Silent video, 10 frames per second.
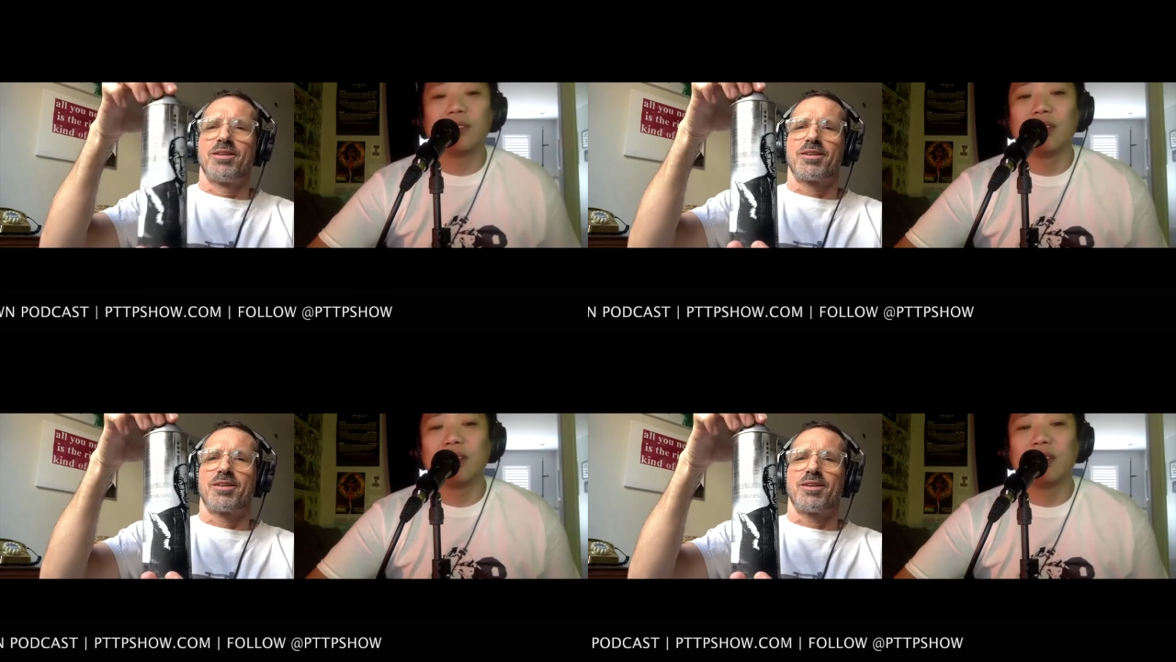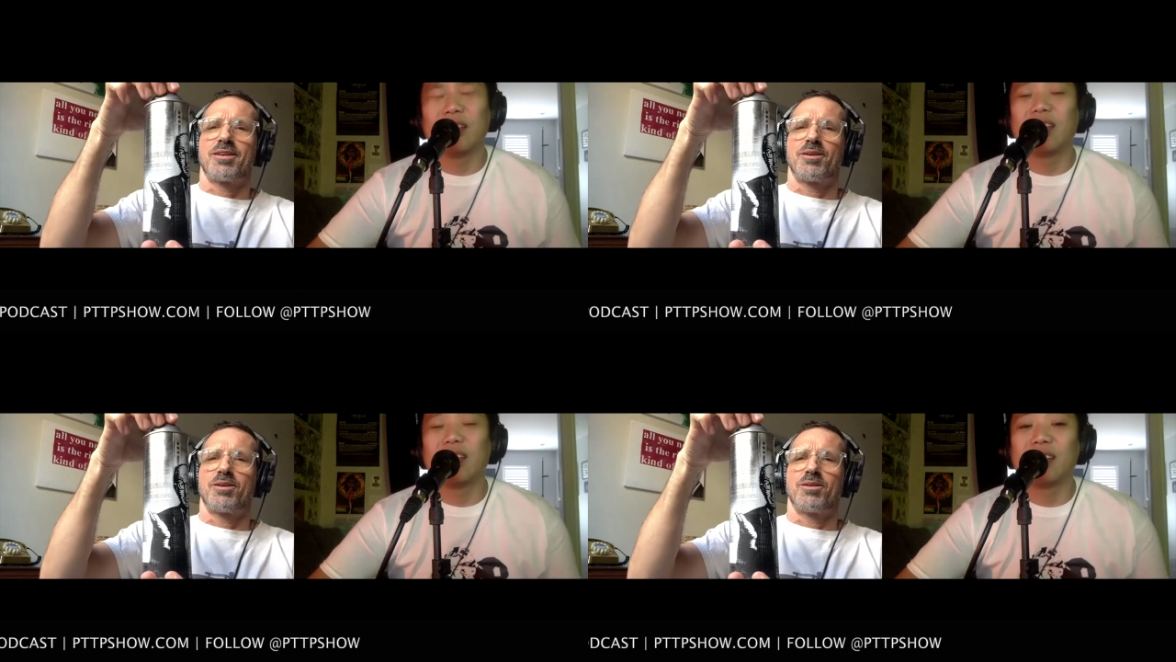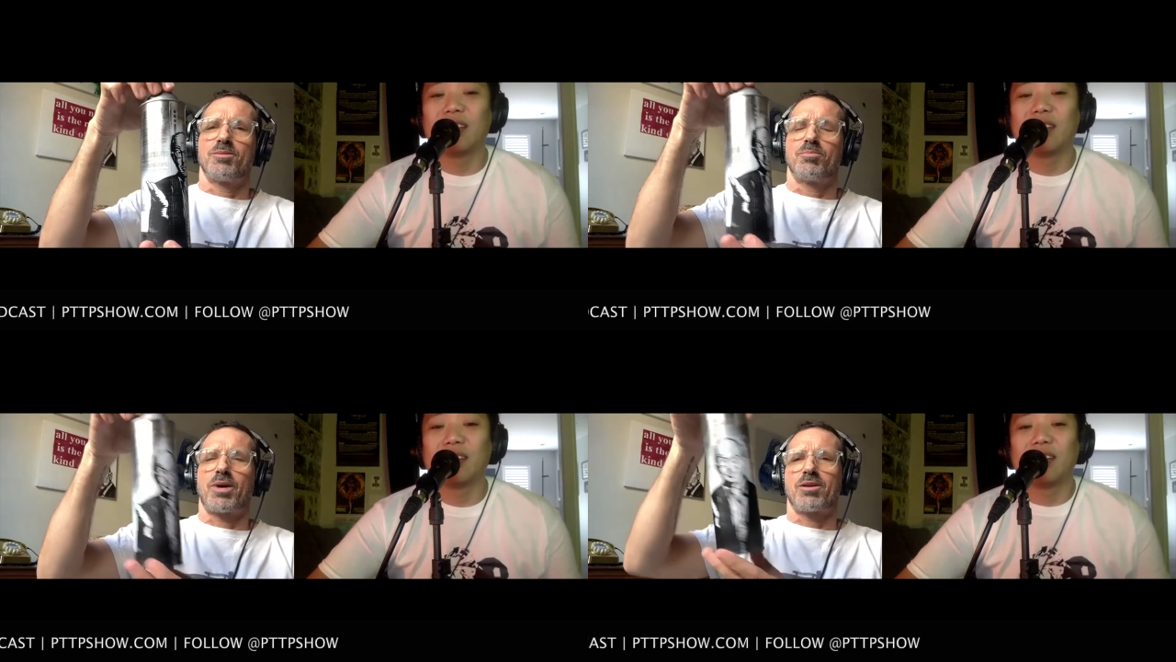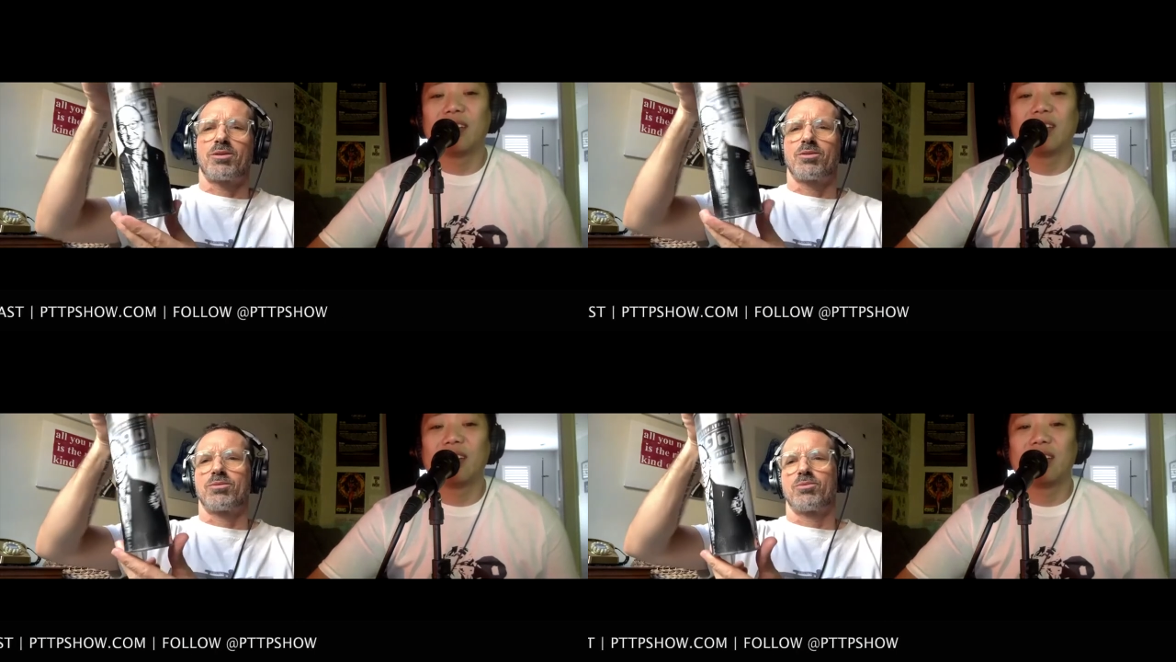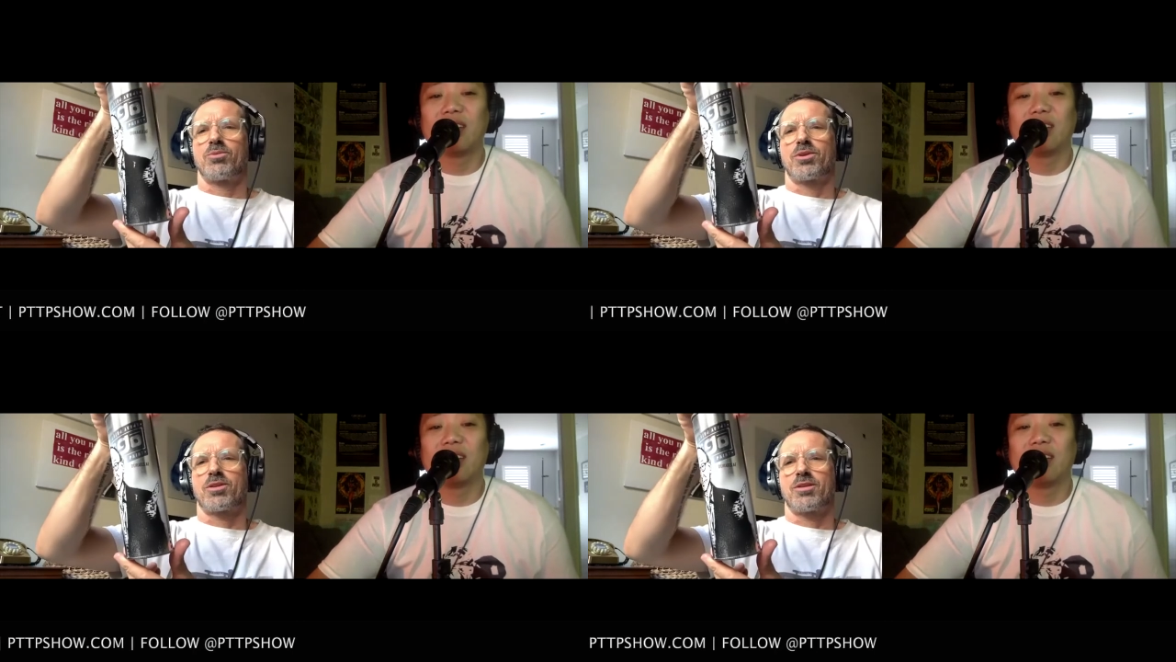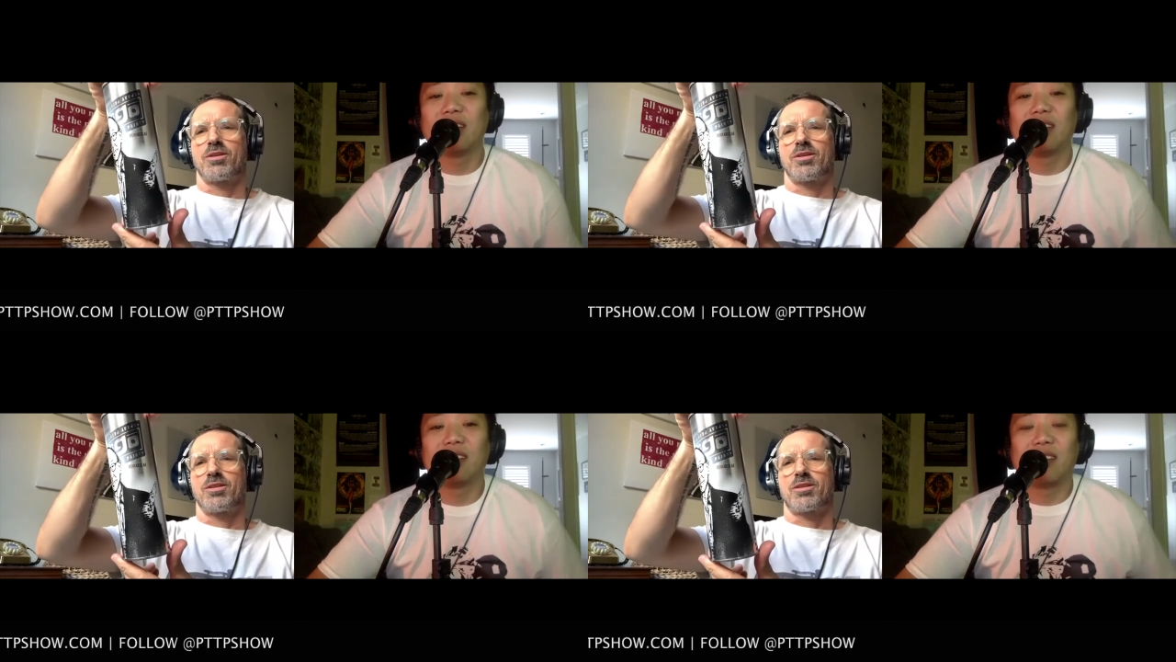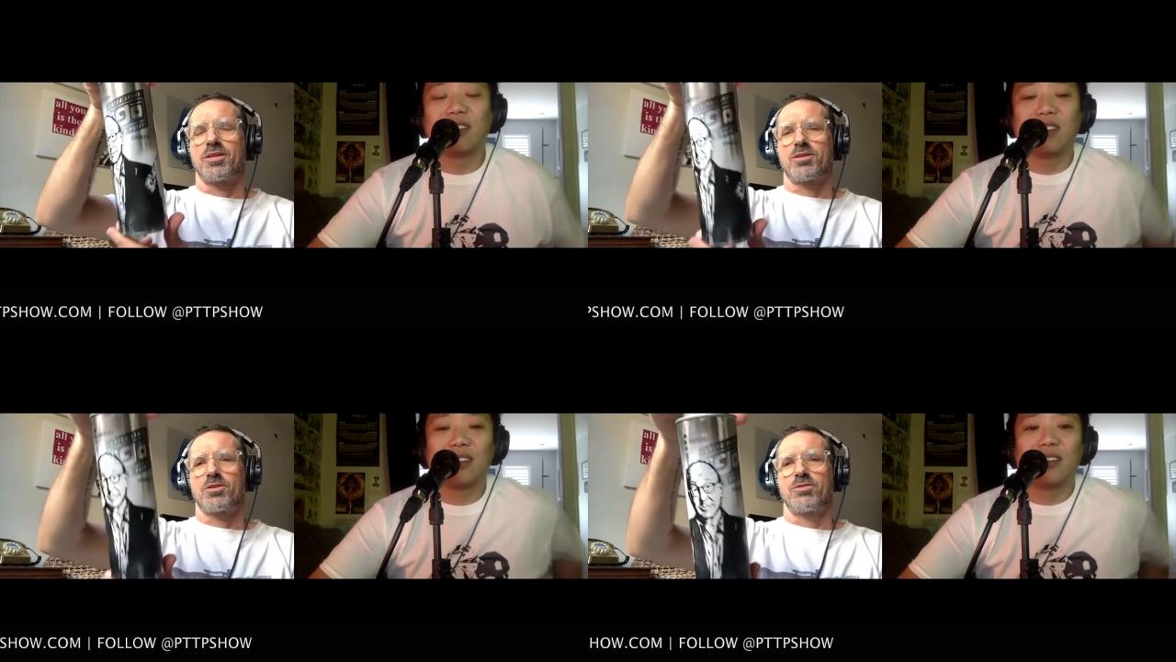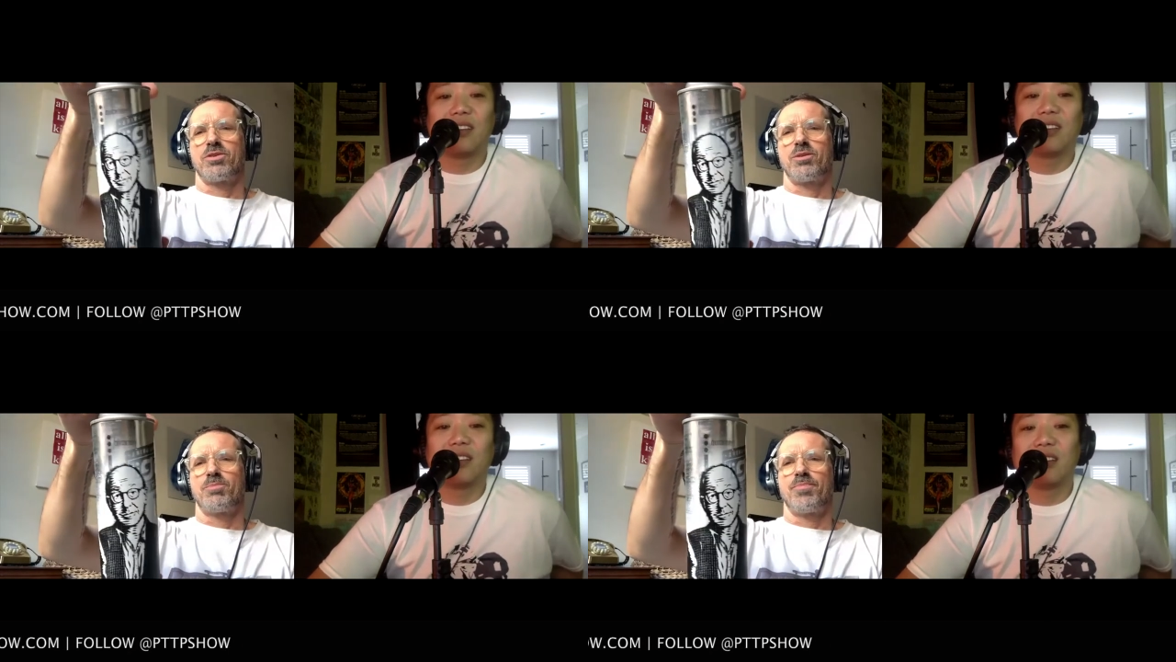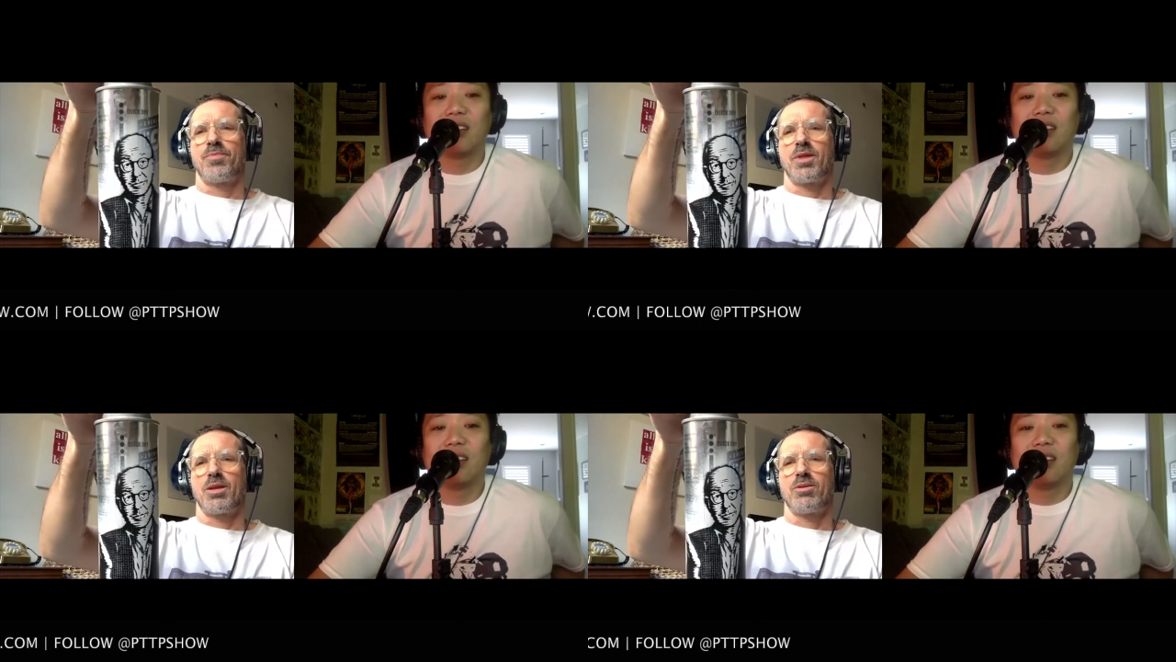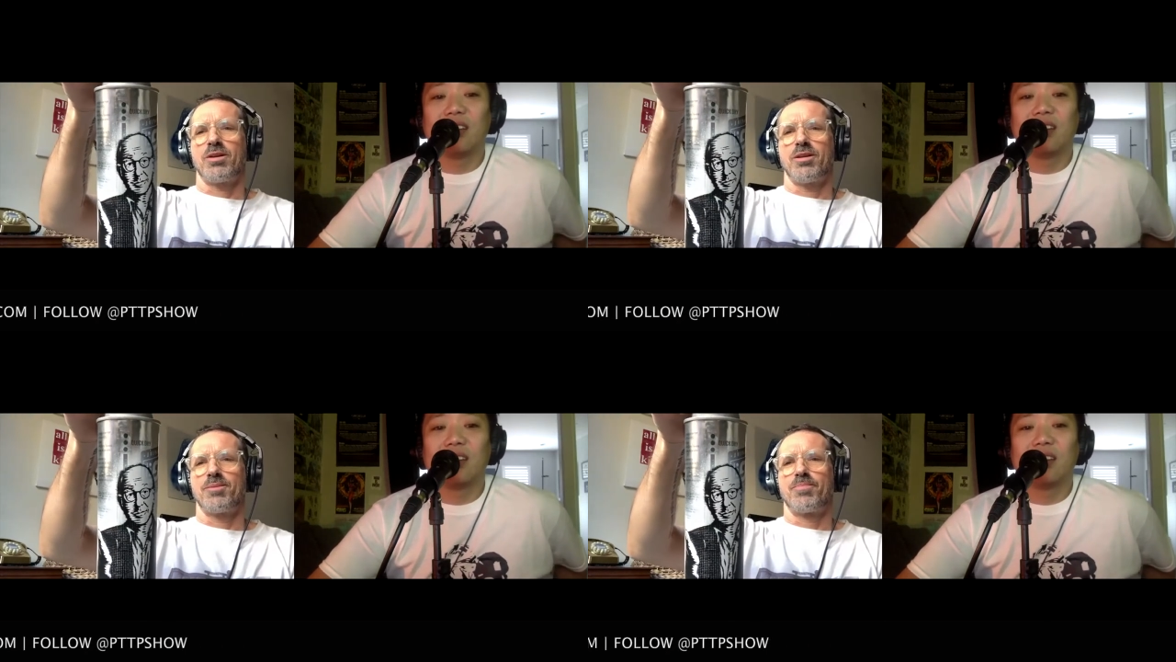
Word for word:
Speaker 1: uh, model with the stencil of him on it.